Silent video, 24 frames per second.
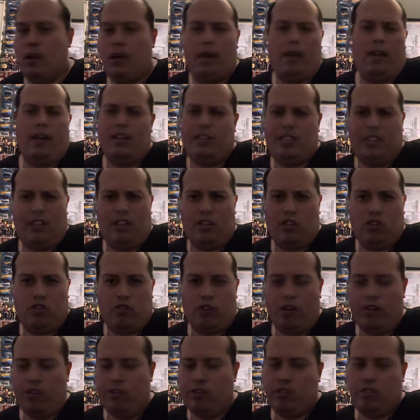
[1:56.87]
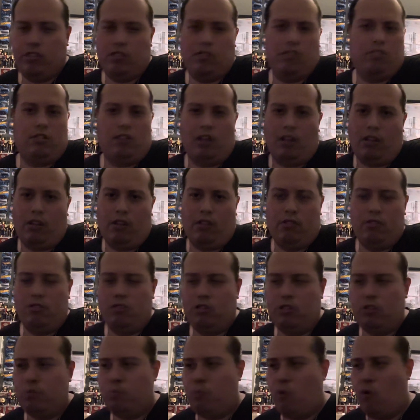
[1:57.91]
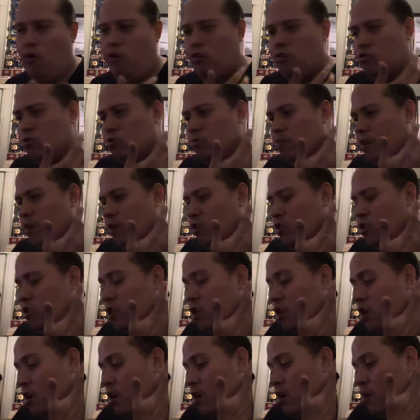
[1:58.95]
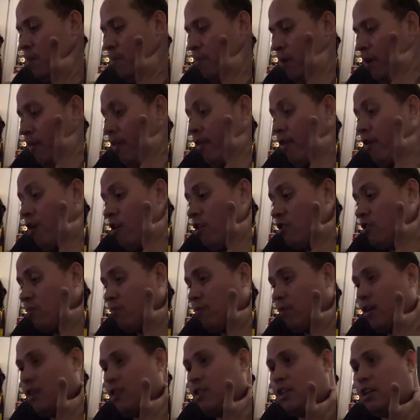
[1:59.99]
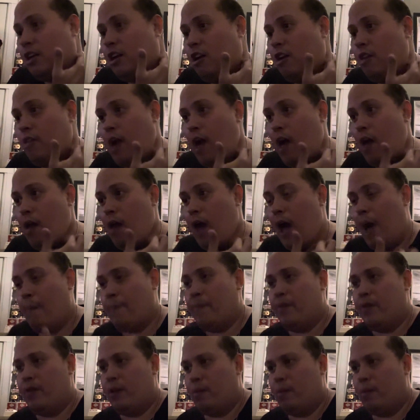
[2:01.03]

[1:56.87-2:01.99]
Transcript: It's in the trailers. It's nothing to spoil too much. But there are some things in here that happen.